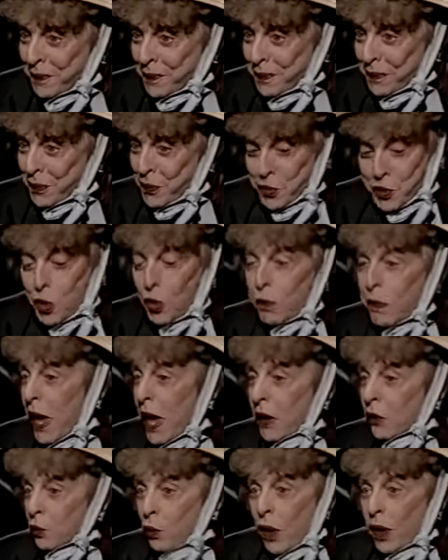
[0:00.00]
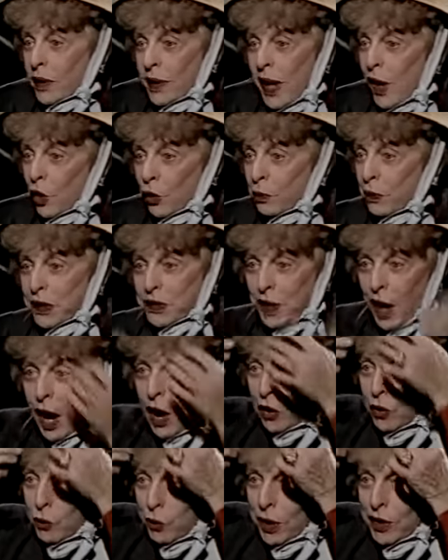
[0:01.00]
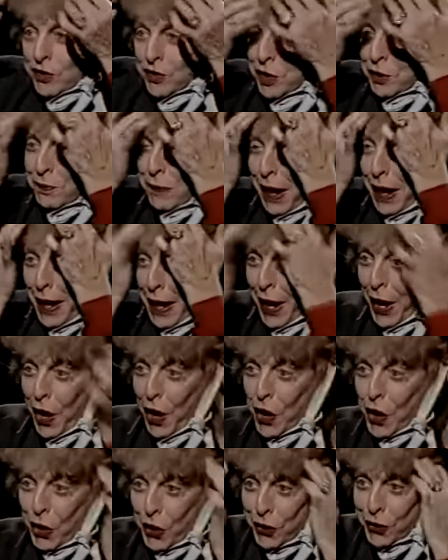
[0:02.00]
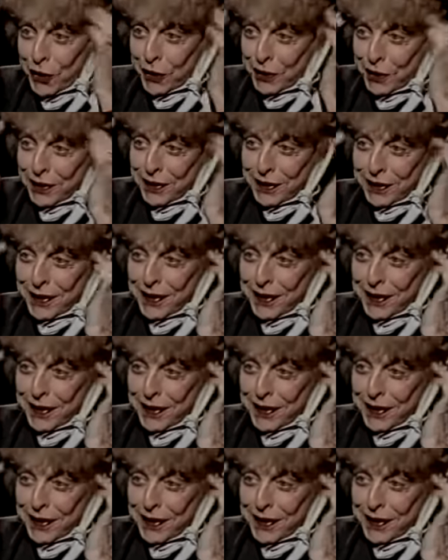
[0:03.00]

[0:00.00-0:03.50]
Uh, Two men, one held me down, one did my hair.